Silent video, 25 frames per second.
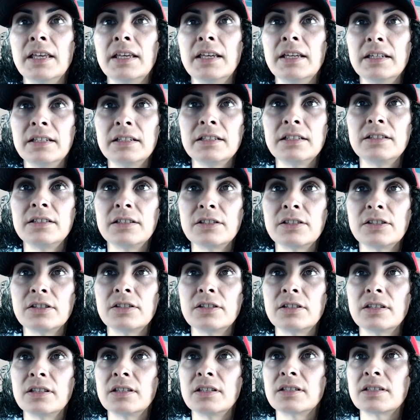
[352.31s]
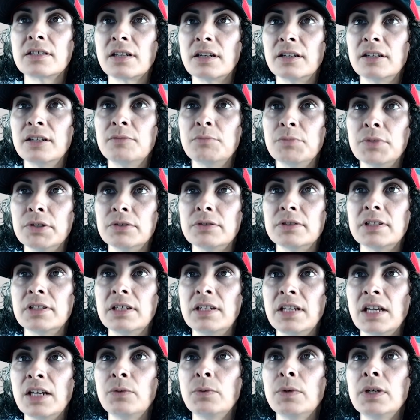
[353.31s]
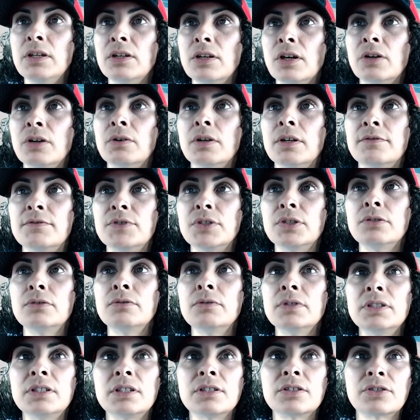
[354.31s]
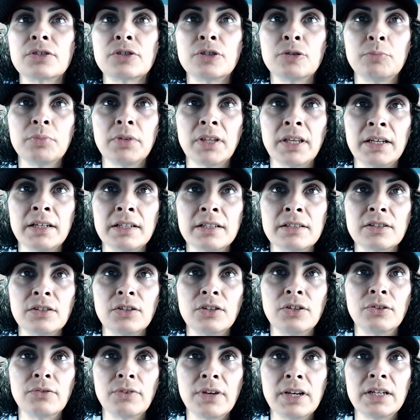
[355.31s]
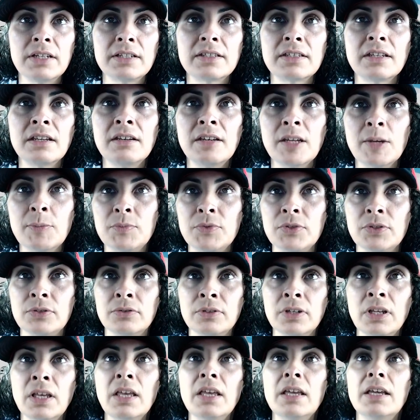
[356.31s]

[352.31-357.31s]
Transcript: In addition to the Sun and Moon, today we know of 2 additional planets, Uranus and Neptune,